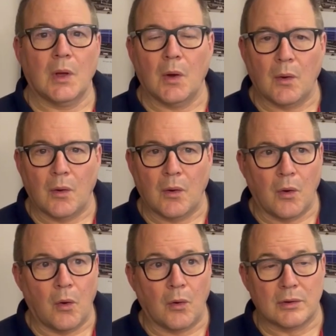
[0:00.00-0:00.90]

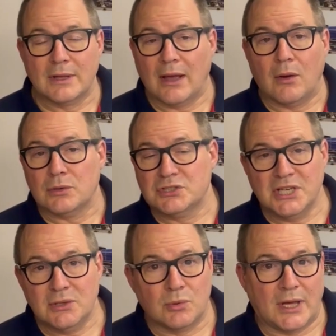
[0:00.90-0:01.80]
or
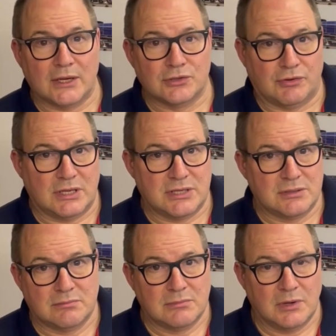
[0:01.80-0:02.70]
signal gantries,
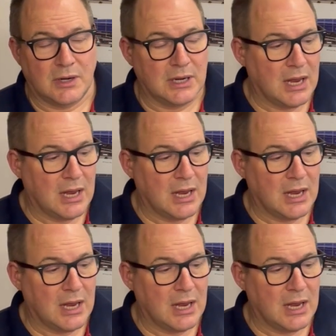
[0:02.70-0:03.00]
right?